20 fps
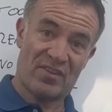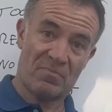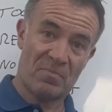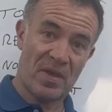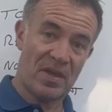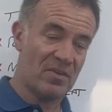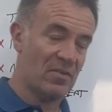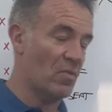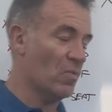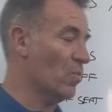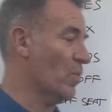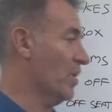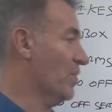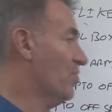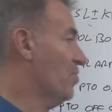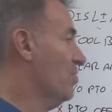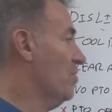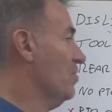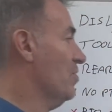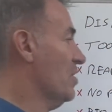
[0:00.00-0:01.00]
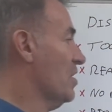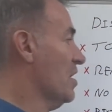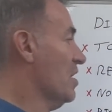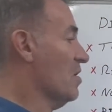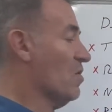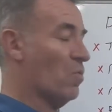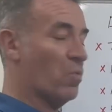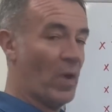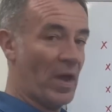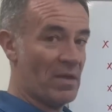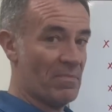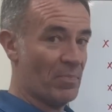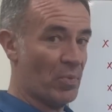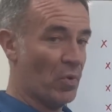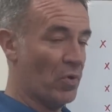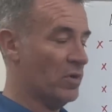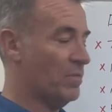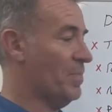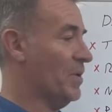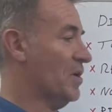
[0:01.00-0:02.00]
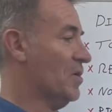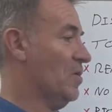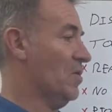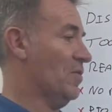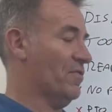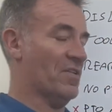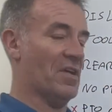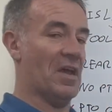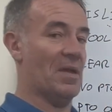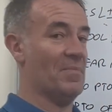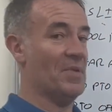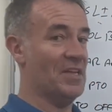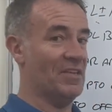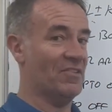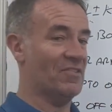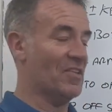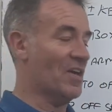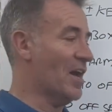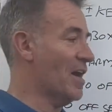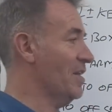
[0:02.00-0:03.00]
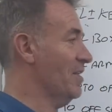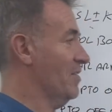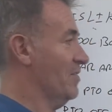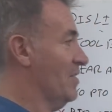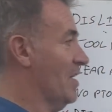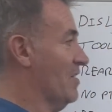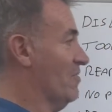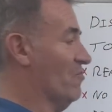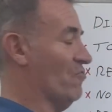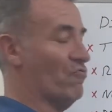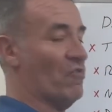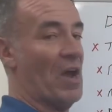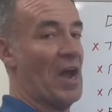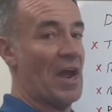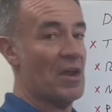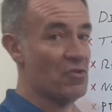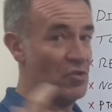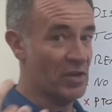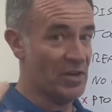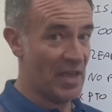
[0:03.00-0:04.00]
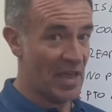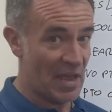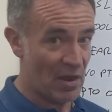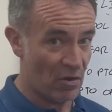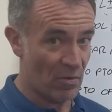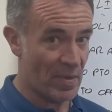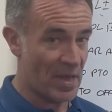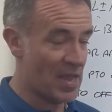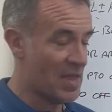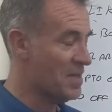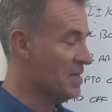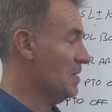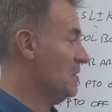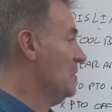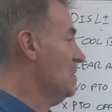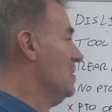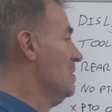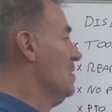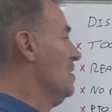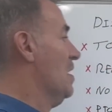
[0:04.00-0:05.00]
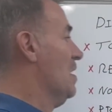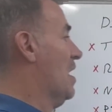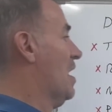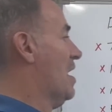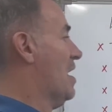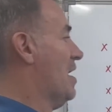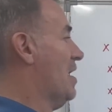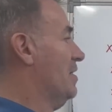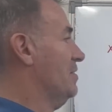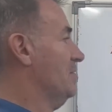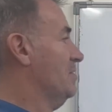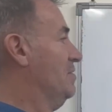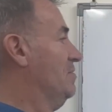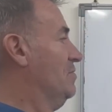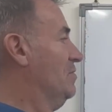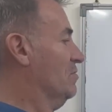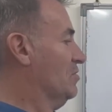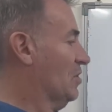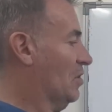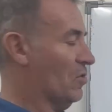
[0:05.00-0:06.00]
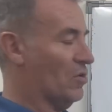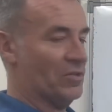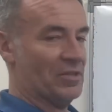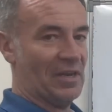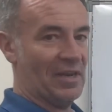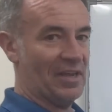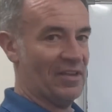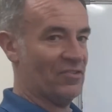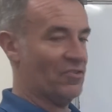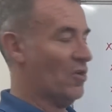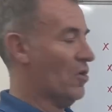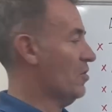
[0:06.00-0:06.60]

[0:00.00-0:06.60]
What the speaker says: bit with the whiteboard because I'm inside, it's nice and dry, you can hear me. and there's a lot to list out